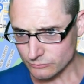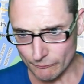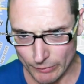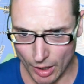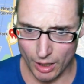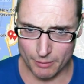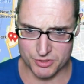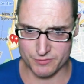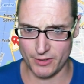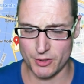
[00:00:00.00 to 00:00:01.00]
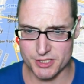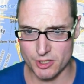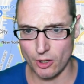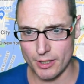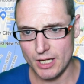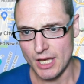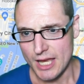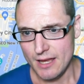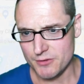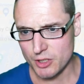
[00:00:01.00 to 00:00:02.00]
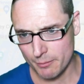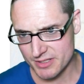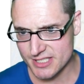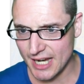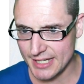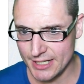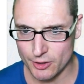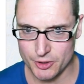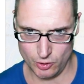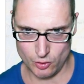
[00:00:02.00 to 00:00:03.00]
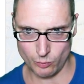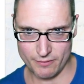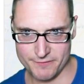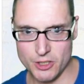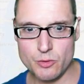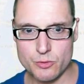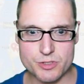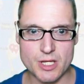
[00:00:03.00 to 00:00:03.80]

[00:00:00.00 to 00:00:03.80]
I'm um, very sorry. If you come inside of here and you go to reviews,